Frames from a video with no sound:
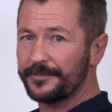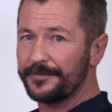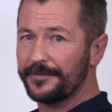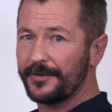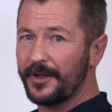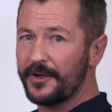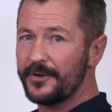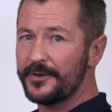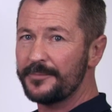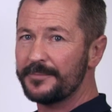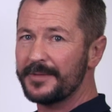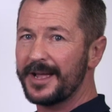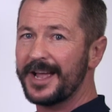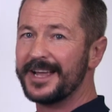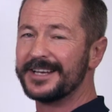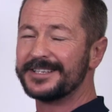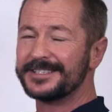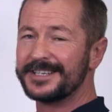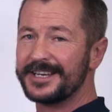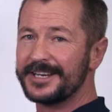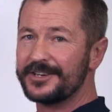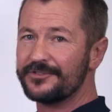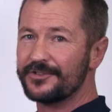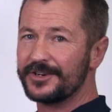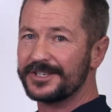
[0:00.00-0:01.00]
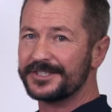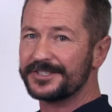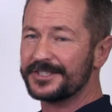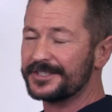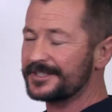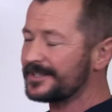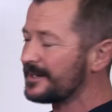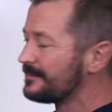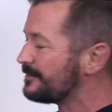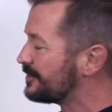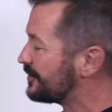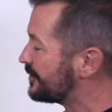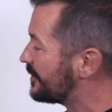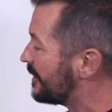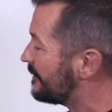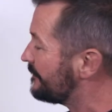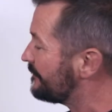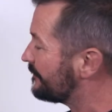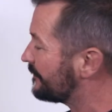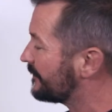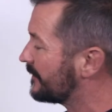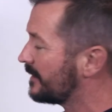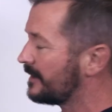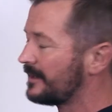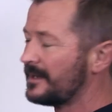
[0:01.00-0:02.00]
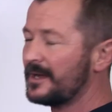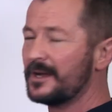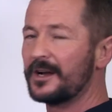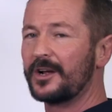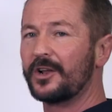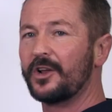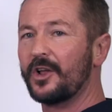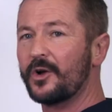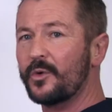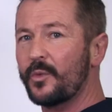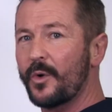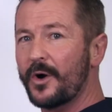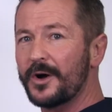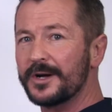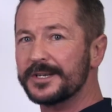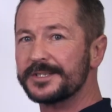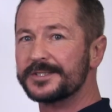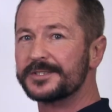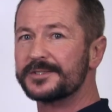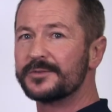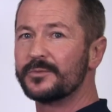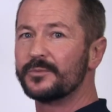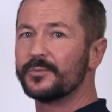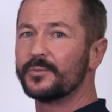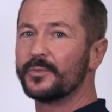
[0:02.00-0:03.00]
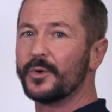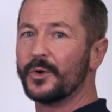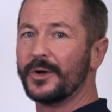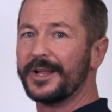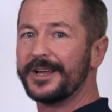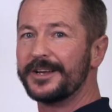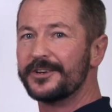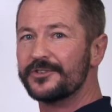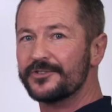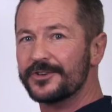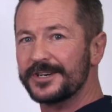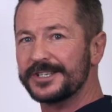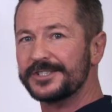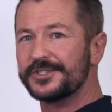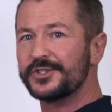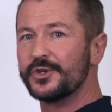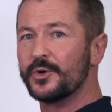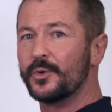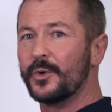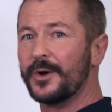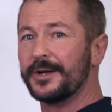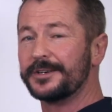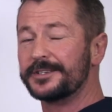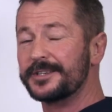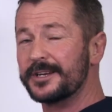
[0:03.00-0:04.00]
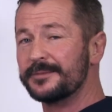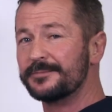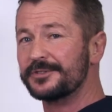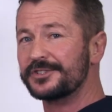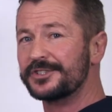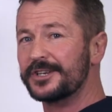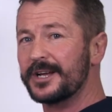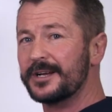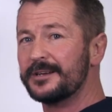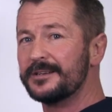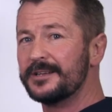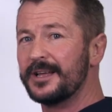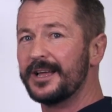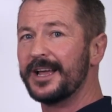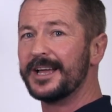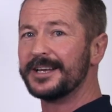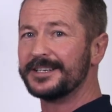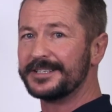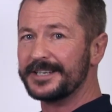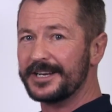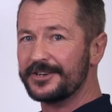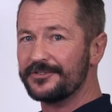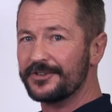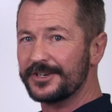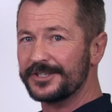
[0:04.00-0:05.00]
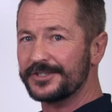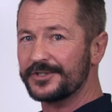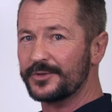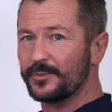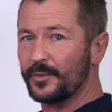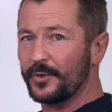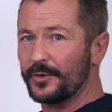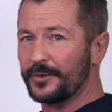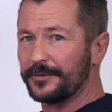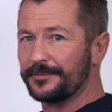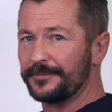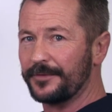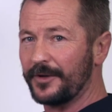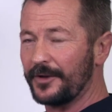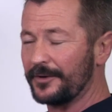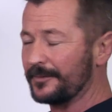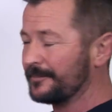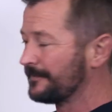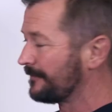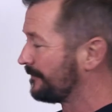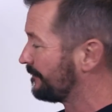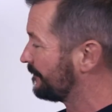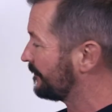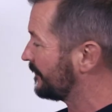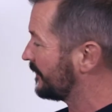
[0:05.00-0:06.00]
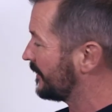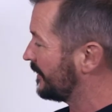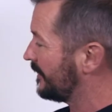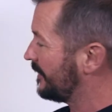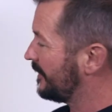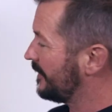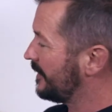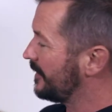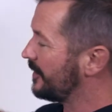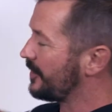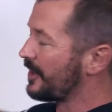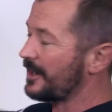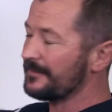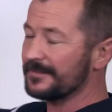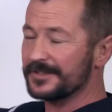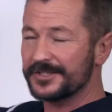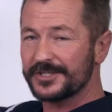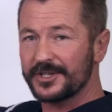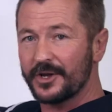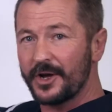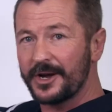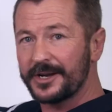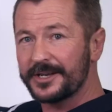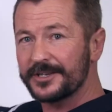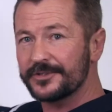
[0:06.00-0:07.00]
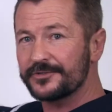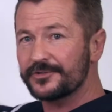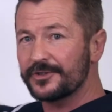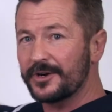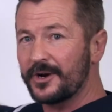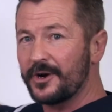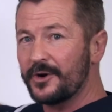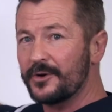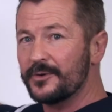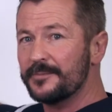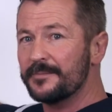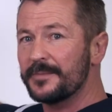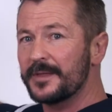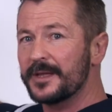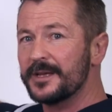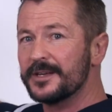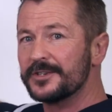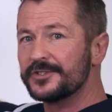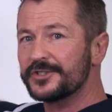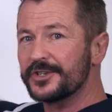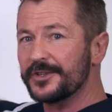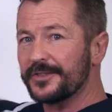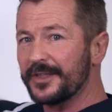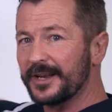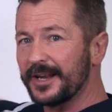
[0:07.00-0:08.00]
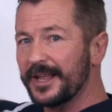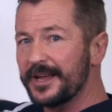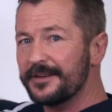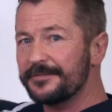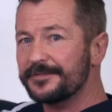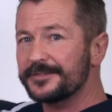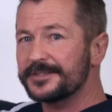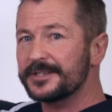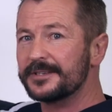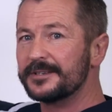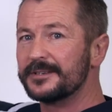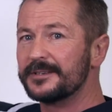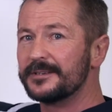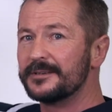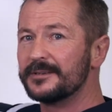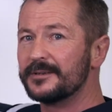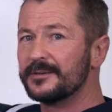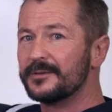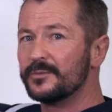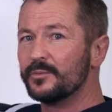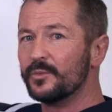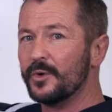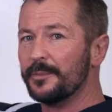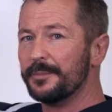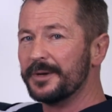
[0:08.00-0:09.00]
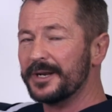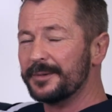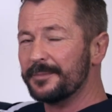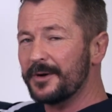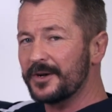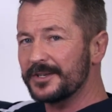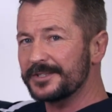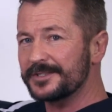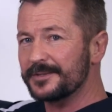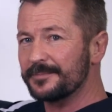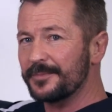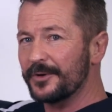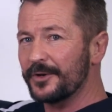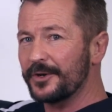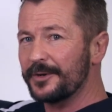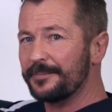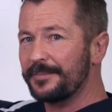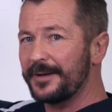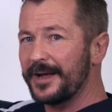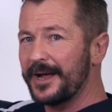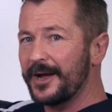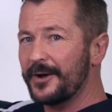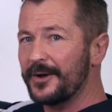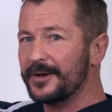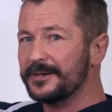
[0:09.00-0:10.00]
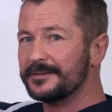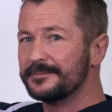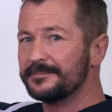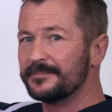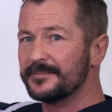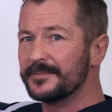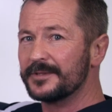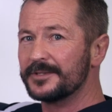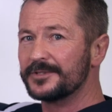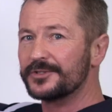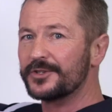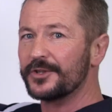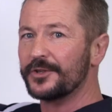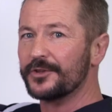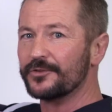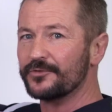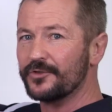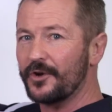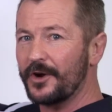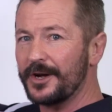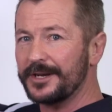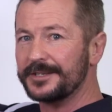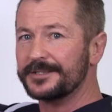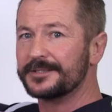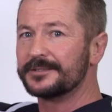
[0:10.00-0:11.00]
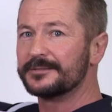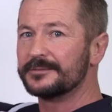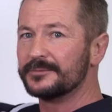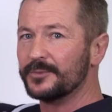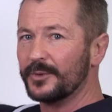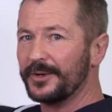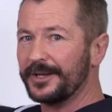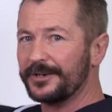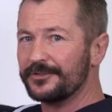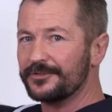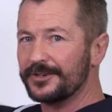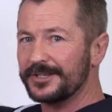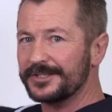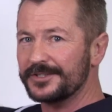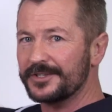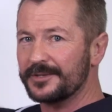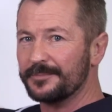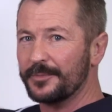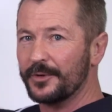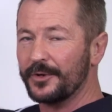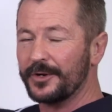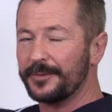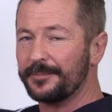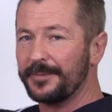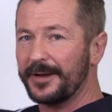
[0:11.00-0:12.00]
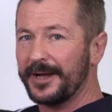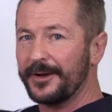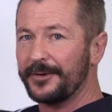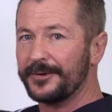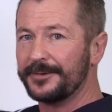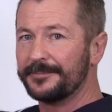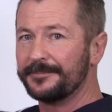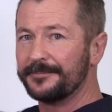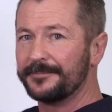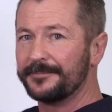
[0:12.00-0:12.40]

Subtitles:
flow and decrease the temperature. Clockwise will increase your temperature and decrease the water flow. You have a slide control. To the left will minimise the burner power, to the right will increase the burner power.